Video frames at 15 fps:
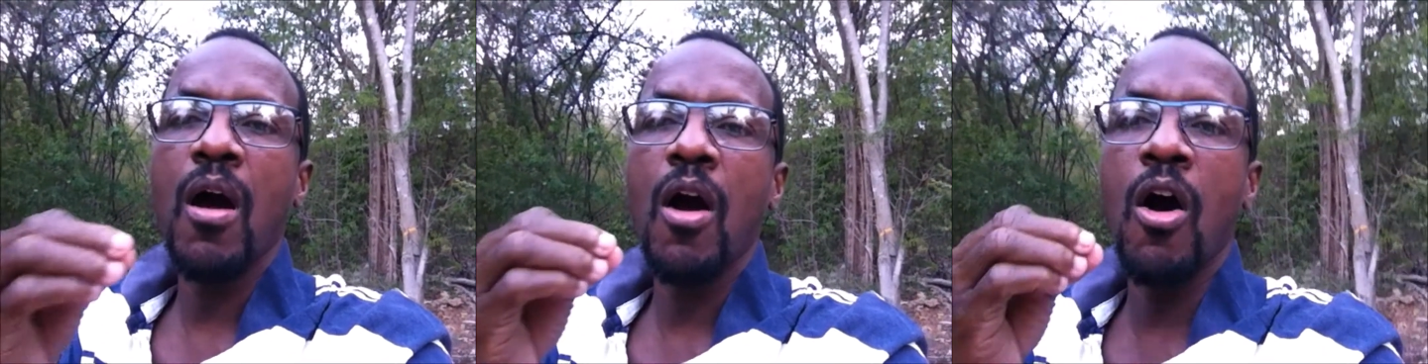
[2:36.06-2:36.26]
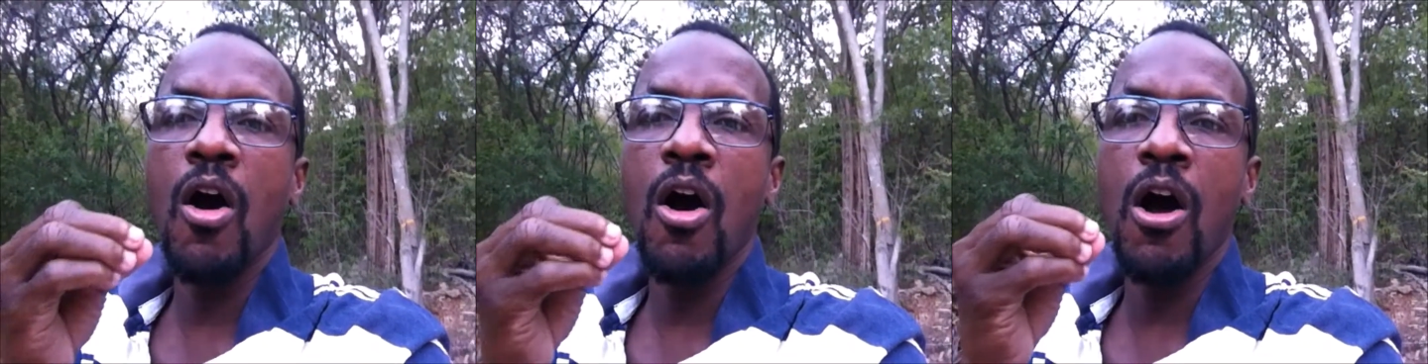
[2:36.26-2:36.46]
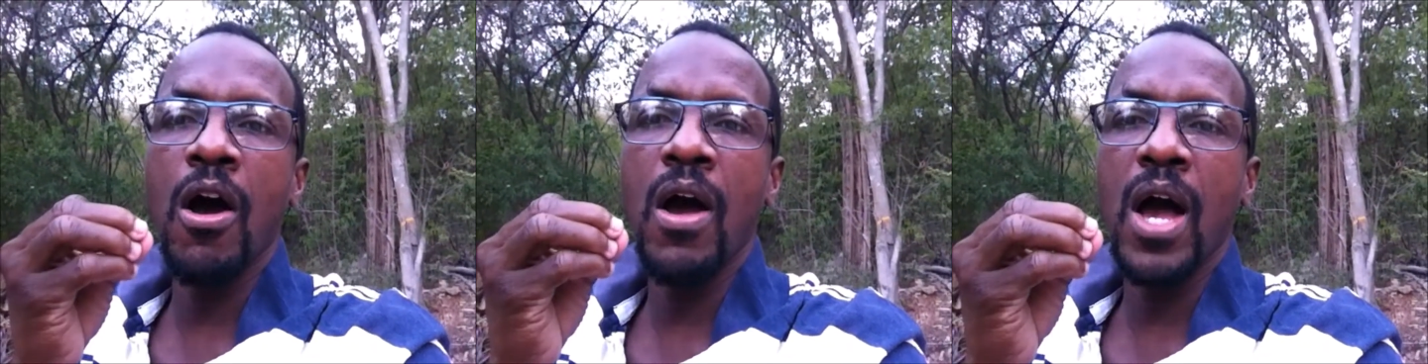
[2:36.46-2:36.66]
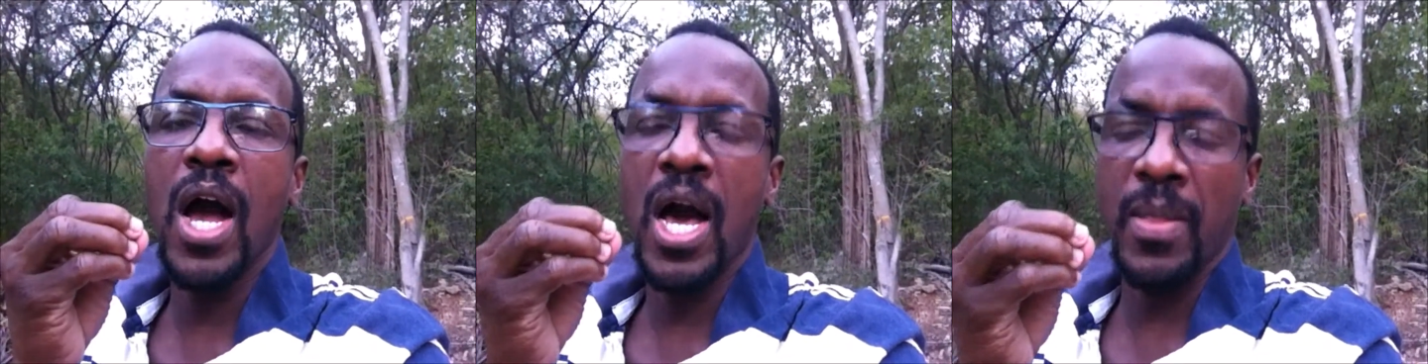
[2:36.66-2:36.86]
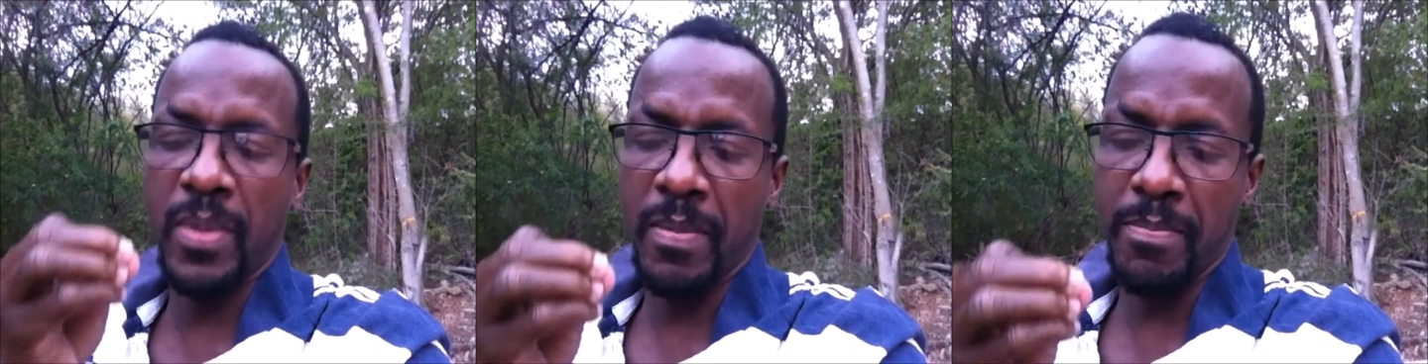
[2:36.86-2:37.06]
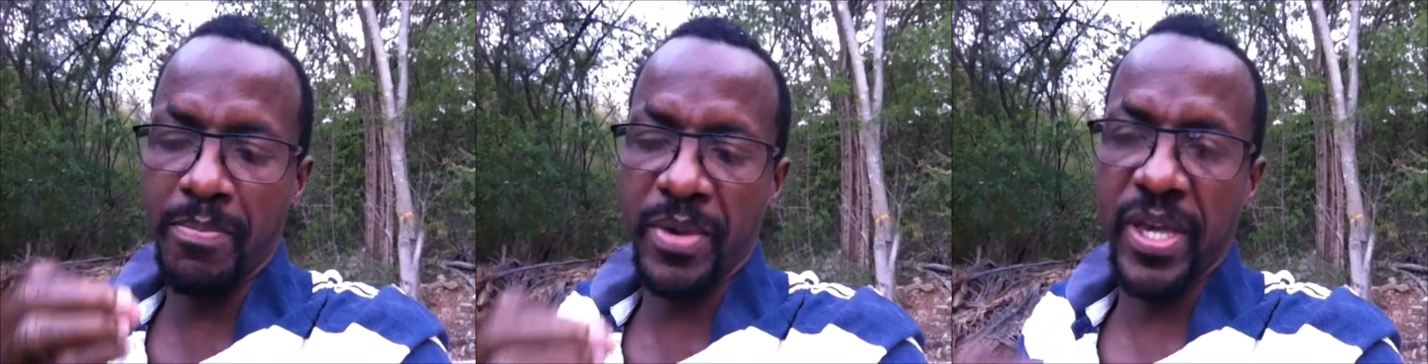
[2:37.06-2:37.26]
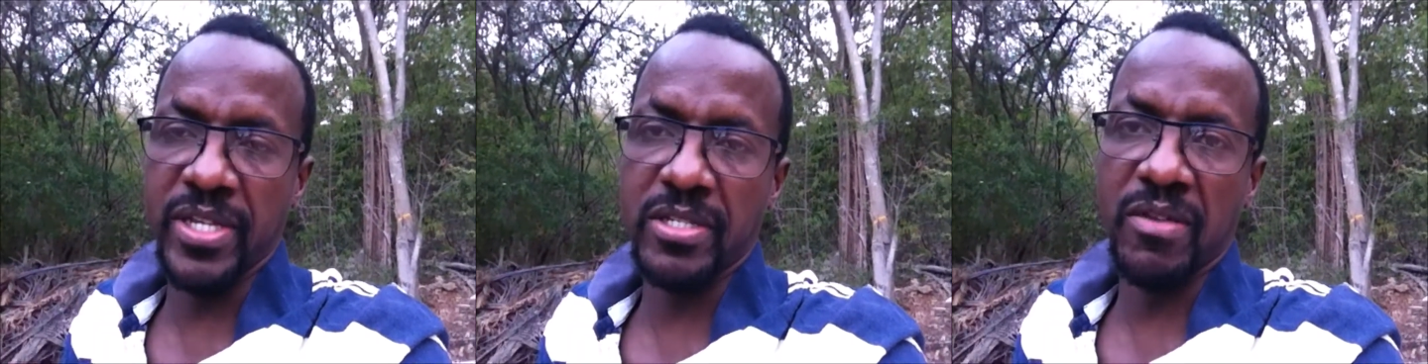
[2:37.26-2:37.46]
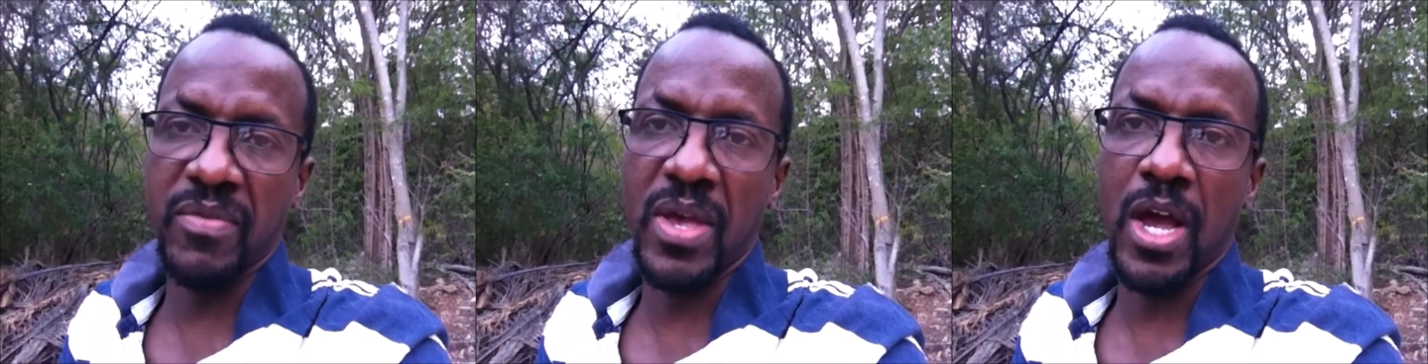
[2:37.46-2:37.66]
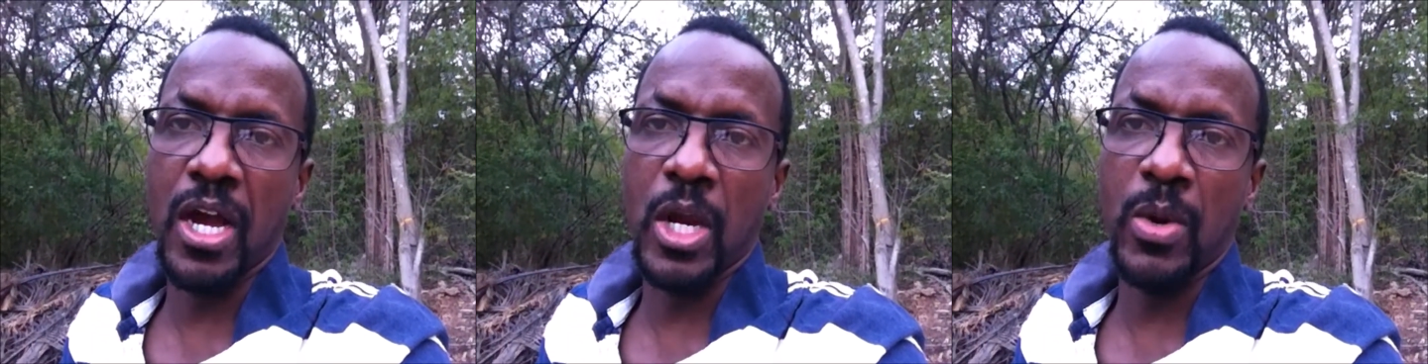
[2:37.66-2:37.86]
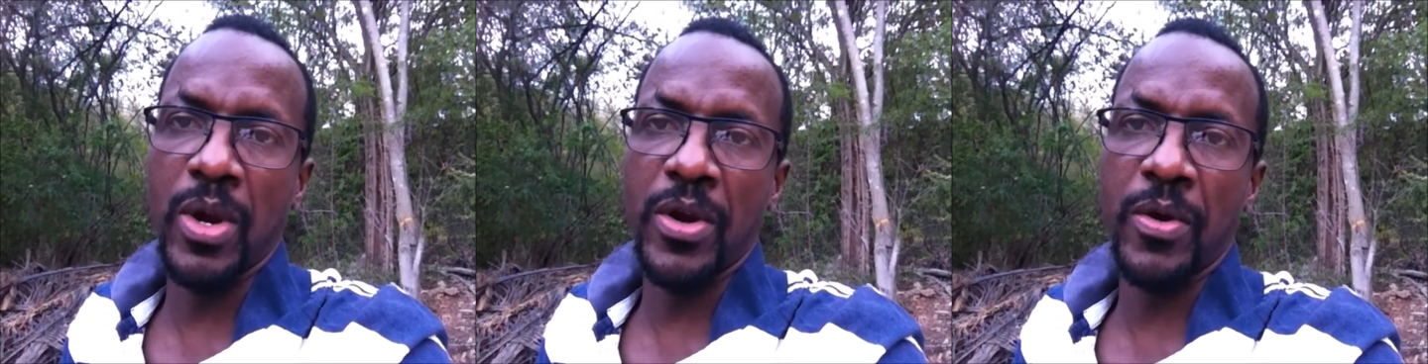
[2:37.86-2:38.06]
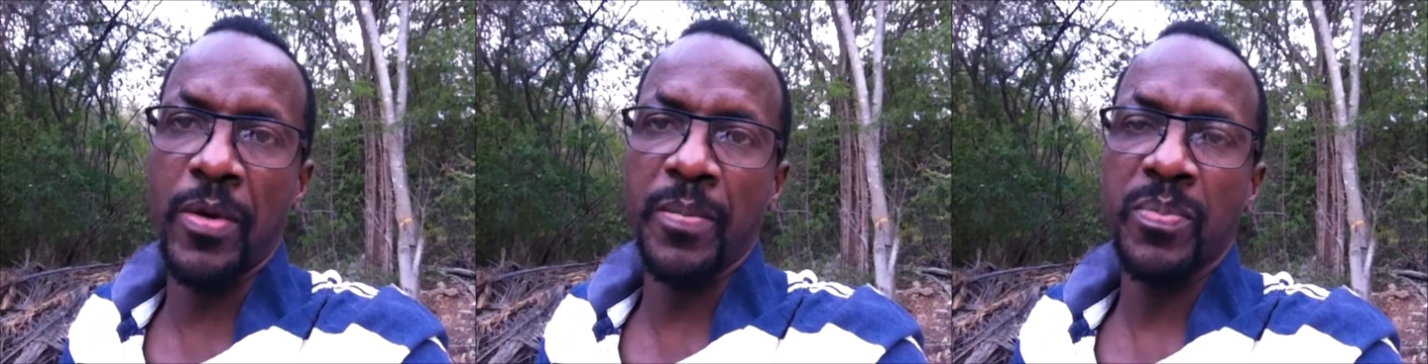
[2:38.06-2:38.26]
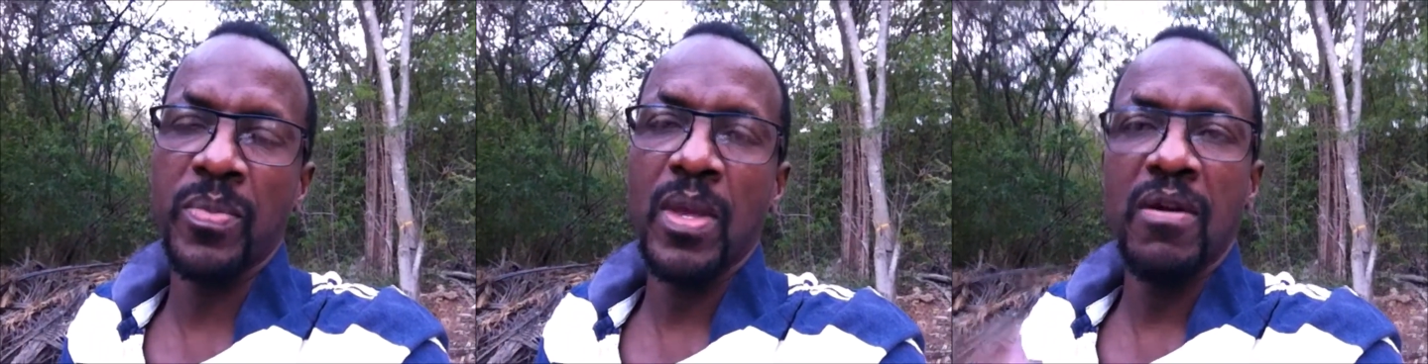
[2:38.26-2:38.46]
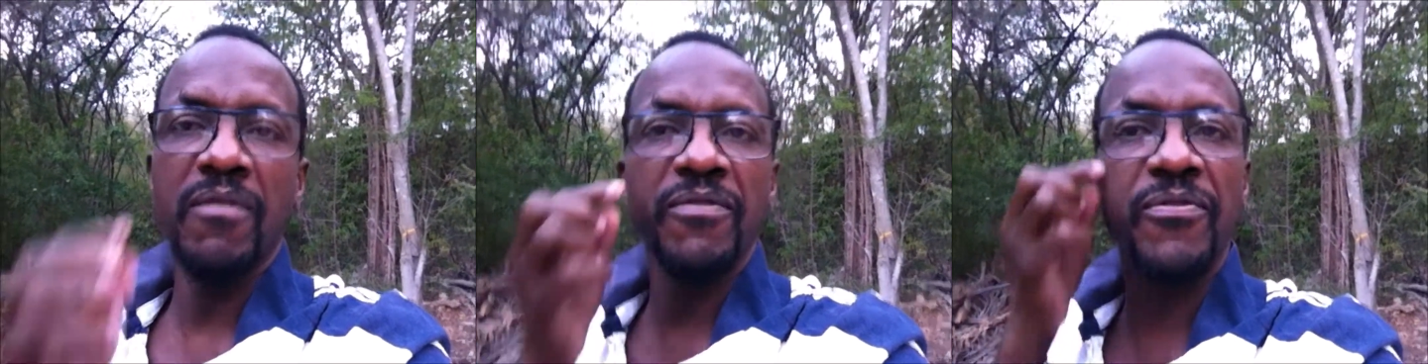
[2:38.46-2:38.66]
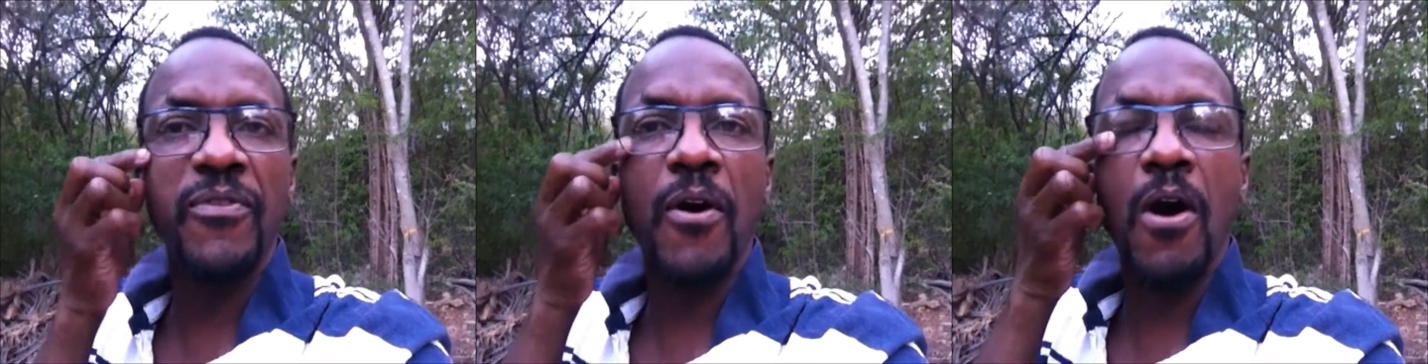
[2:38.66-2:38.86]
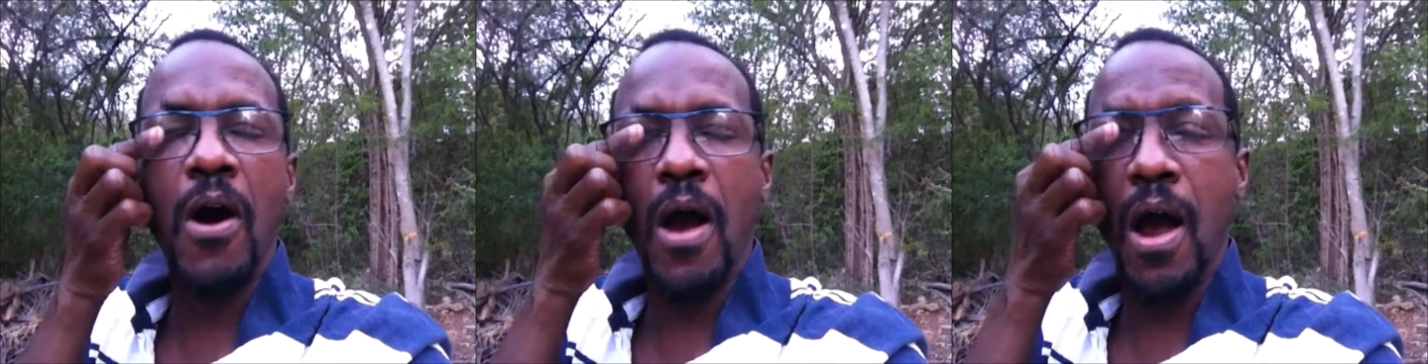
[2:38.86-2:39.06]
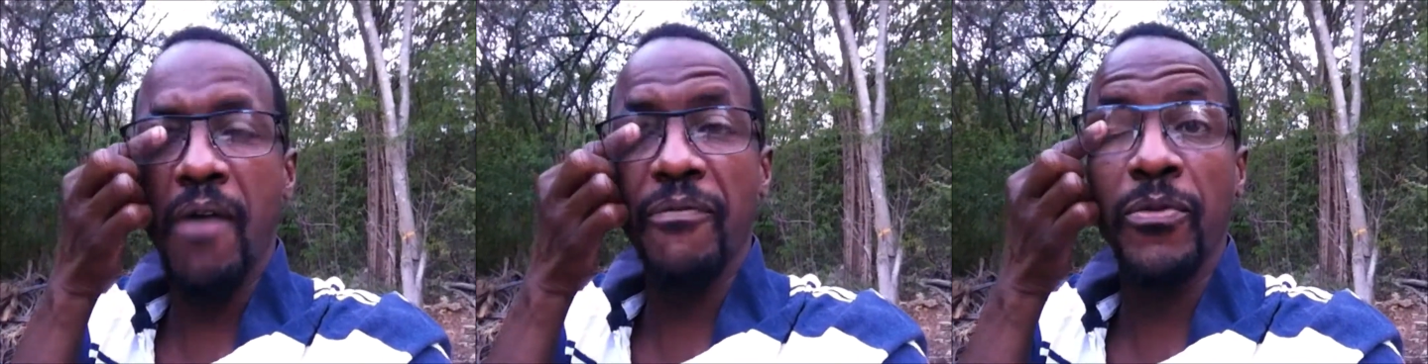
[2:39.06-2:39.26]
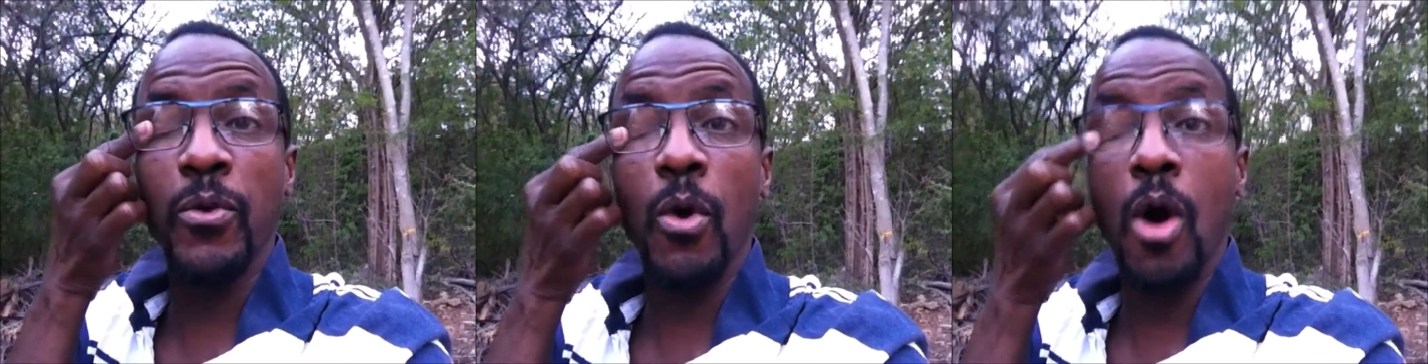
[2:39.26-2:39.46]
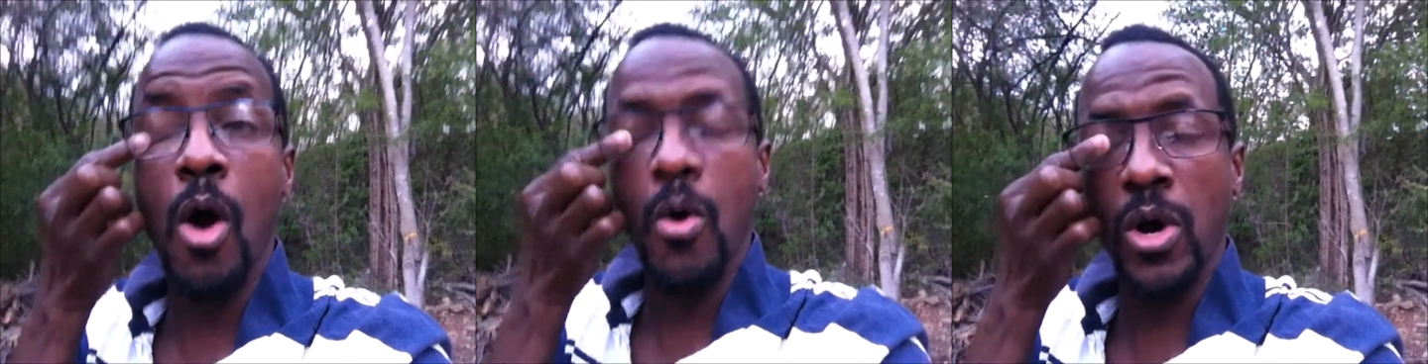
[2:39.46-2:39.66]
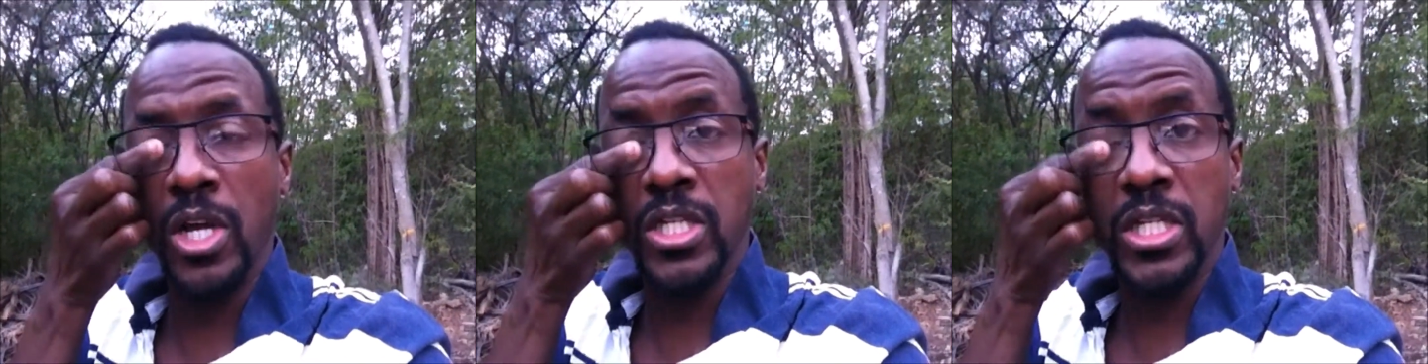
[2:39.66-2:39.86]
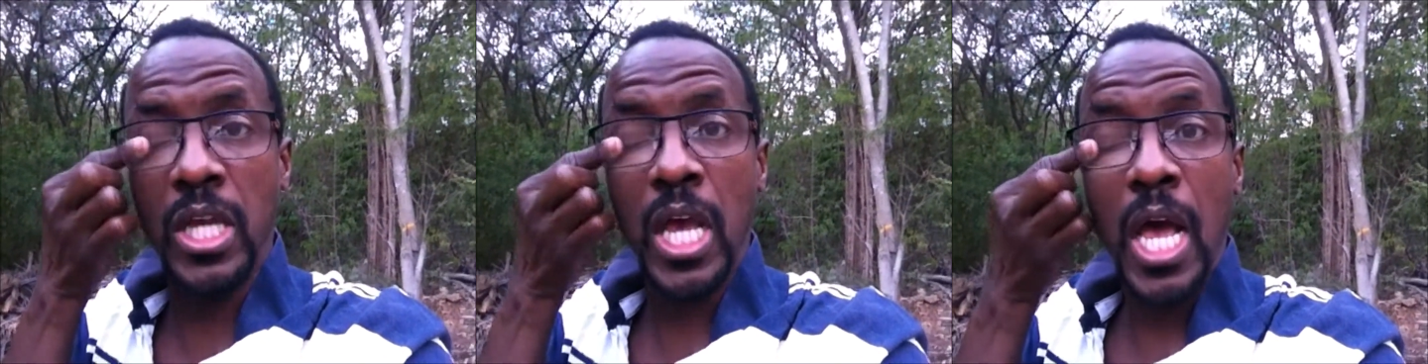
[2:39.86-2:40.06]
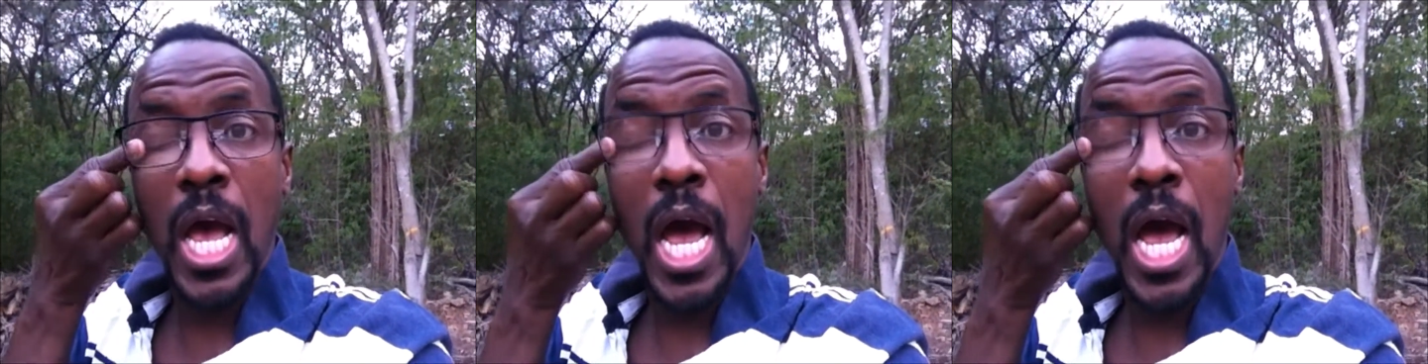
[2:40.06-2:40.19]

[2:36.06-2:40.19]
or at the base of the aquarium for a few hours,